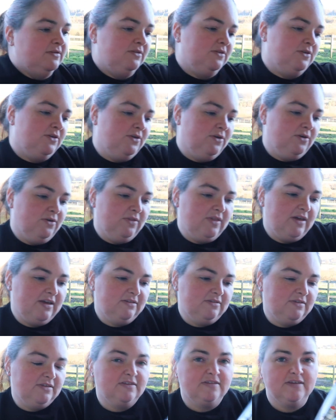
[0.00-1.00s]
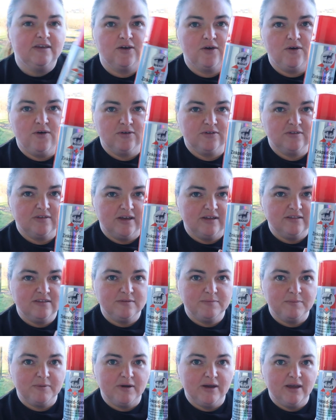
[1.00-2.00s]
So there's the zinc oxide
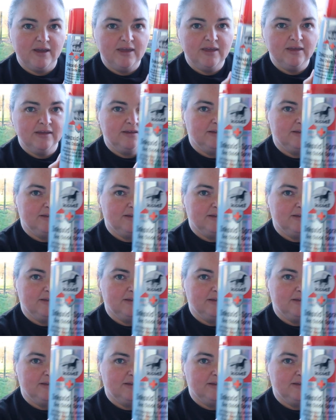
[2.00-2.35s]
spray,